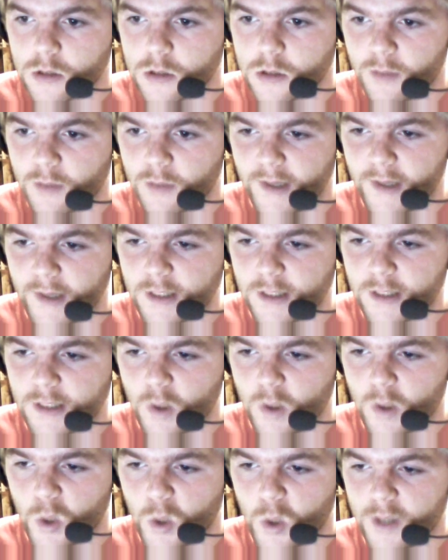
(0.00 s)
the players on the
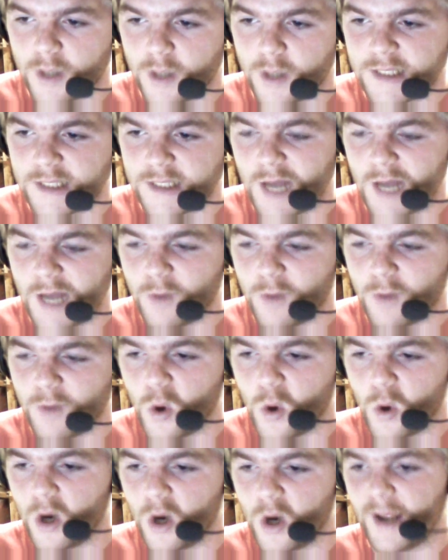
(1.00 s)
Horde side
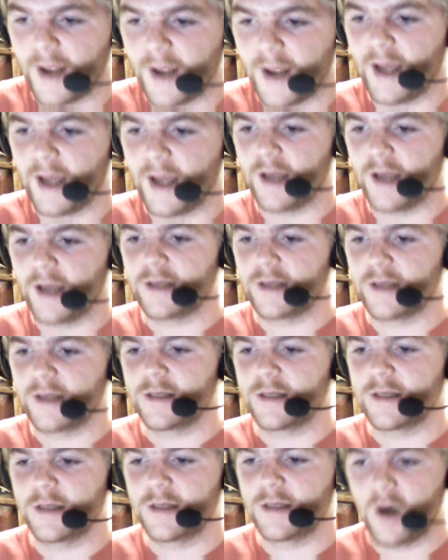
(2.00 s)
more
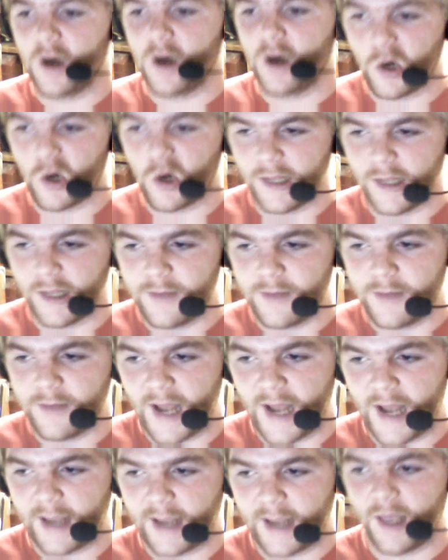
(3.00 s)
are laid
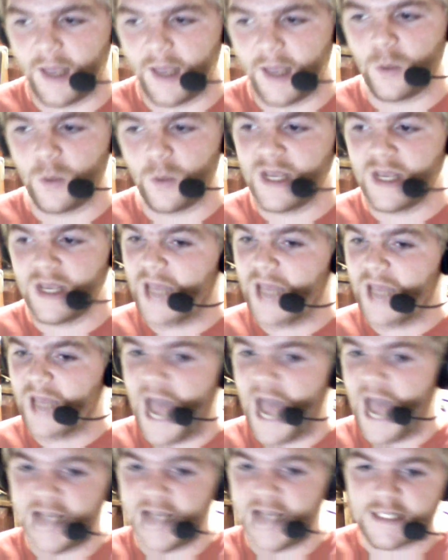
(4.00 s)
back, and we kick
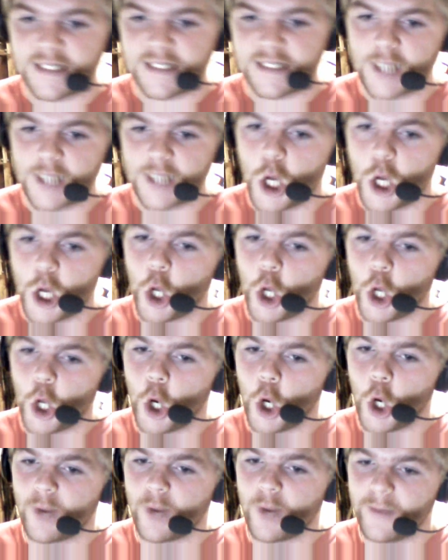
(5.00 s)
ass
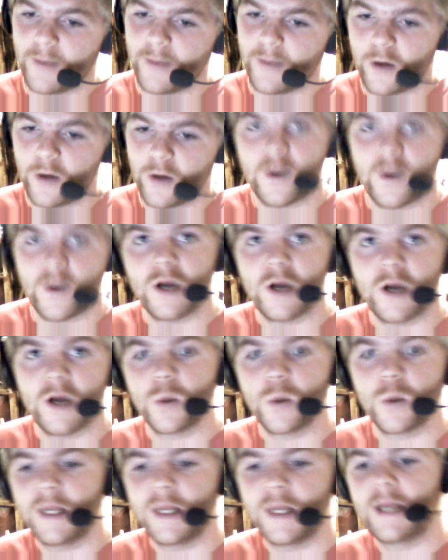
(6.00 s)
on the
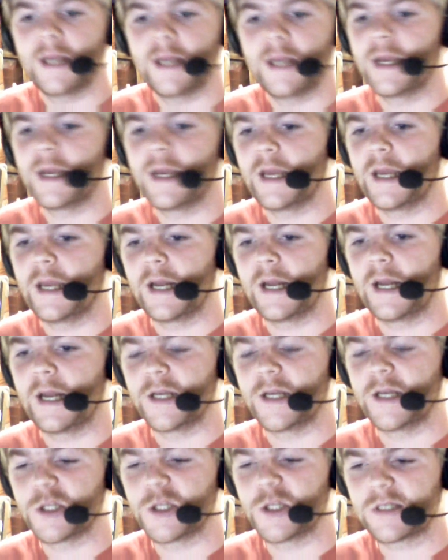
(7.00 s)
battleground, and I
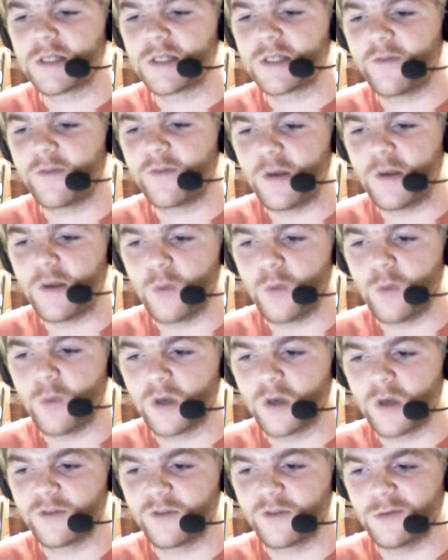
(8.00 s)
just feel more
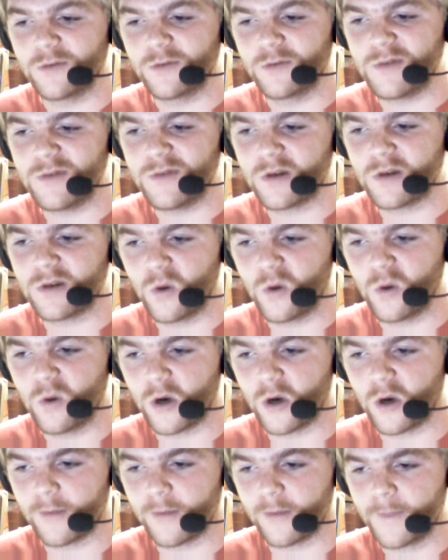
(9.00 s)
comfortable being
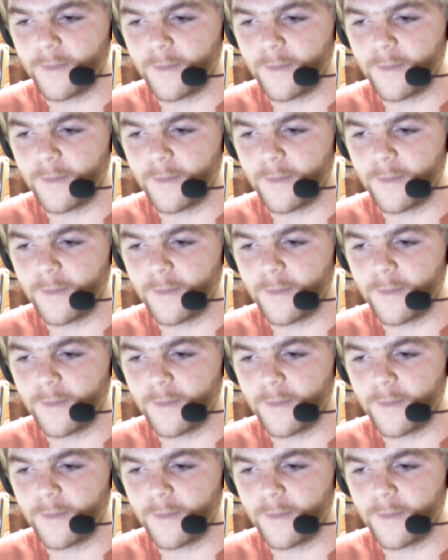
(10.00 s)
Horde.